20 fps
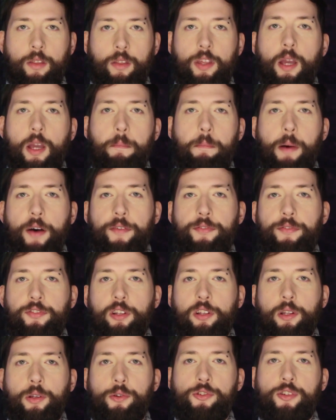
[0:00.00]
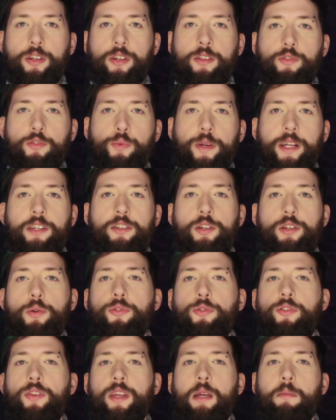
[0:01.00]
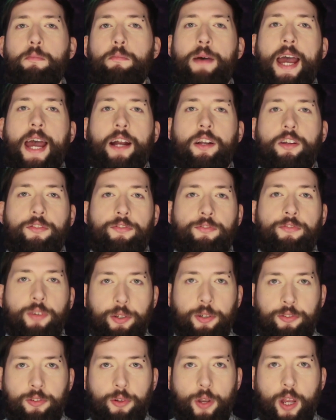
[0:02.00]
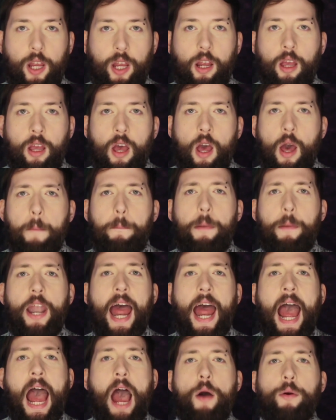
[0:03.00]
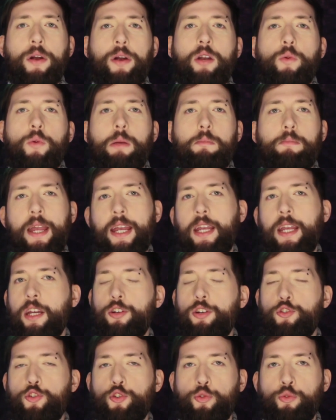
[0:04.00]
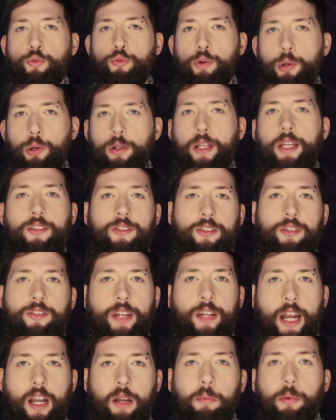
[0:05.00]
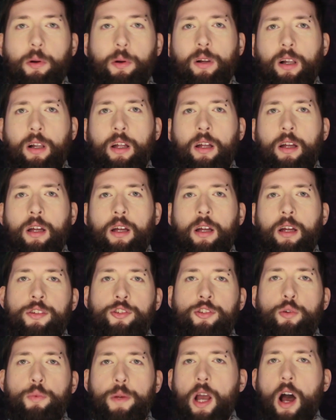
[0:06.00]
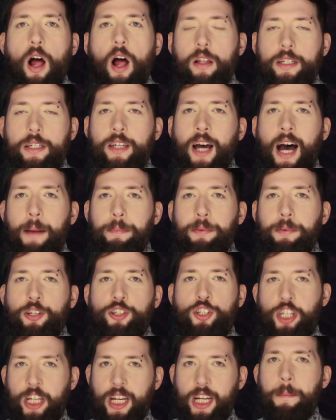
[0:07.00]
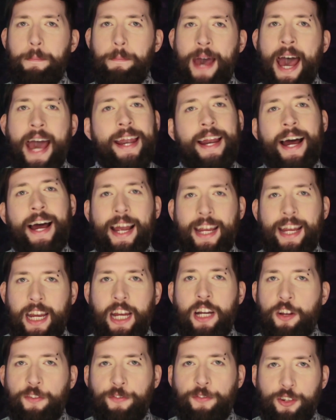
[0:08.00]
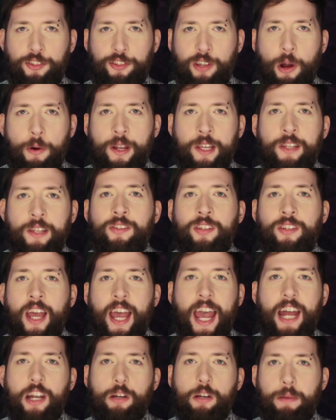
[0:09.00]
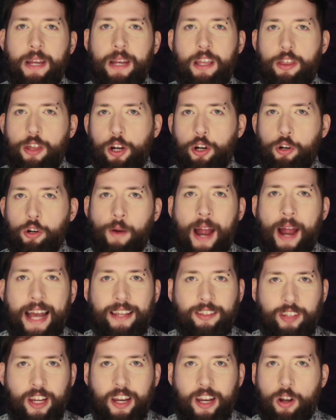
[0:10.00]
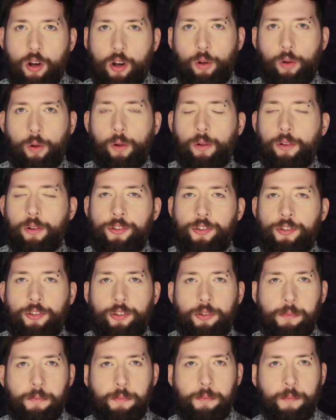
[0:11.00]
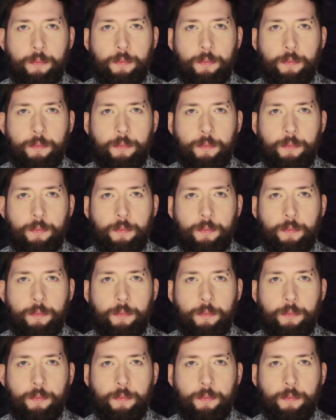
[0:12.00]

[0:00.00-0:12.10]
The above solutions reduce the impact of fursuiting, but how can we make it truly sustainable? Should we all adopt chia pet hyena personas and be the grassy knolls?